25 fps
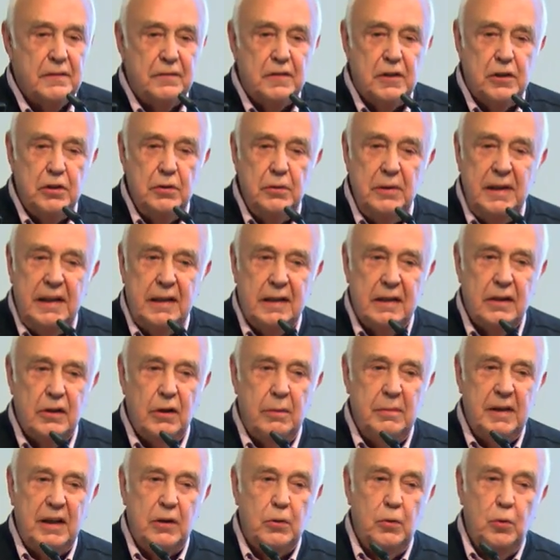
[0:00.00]
of two
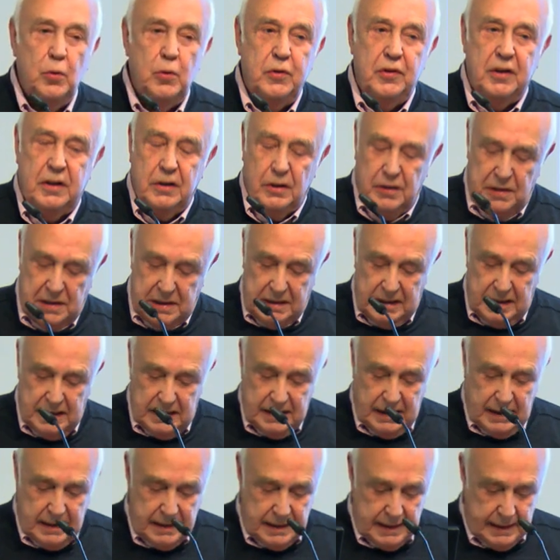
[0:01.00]
economic
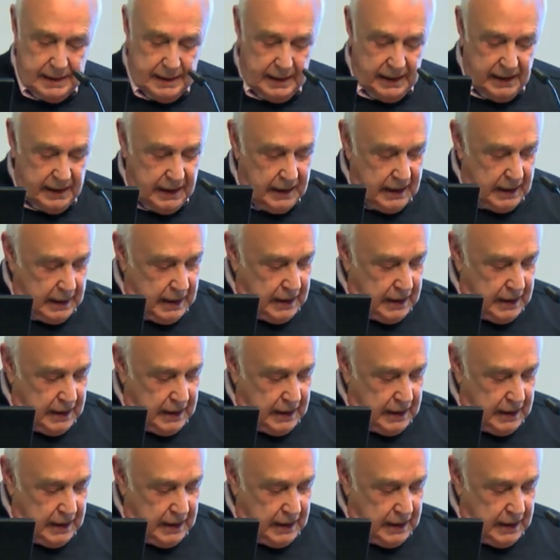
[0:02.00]
orthodoxies, I'd say.